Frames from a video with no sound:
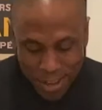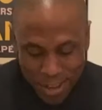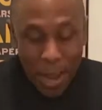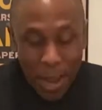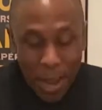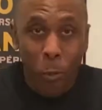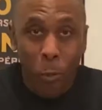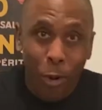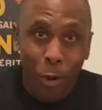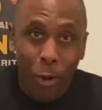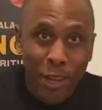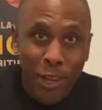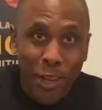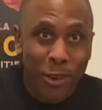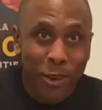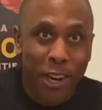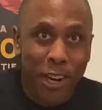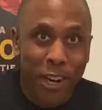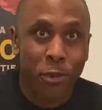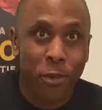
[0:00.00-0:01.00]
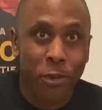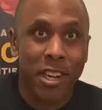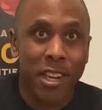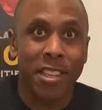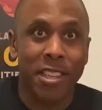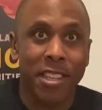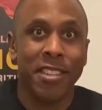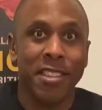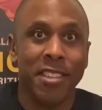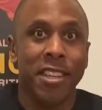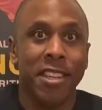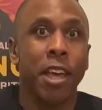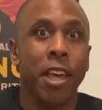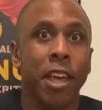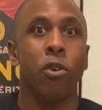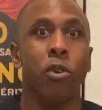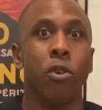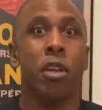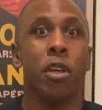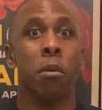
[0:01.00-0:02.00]
and work your ingredients
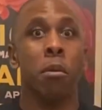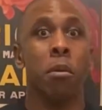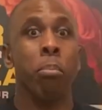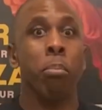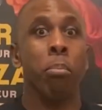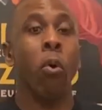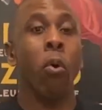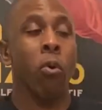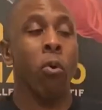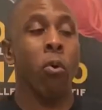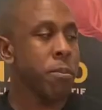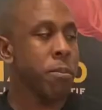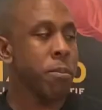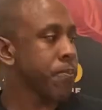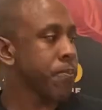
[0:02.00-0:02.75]
together in a bowl.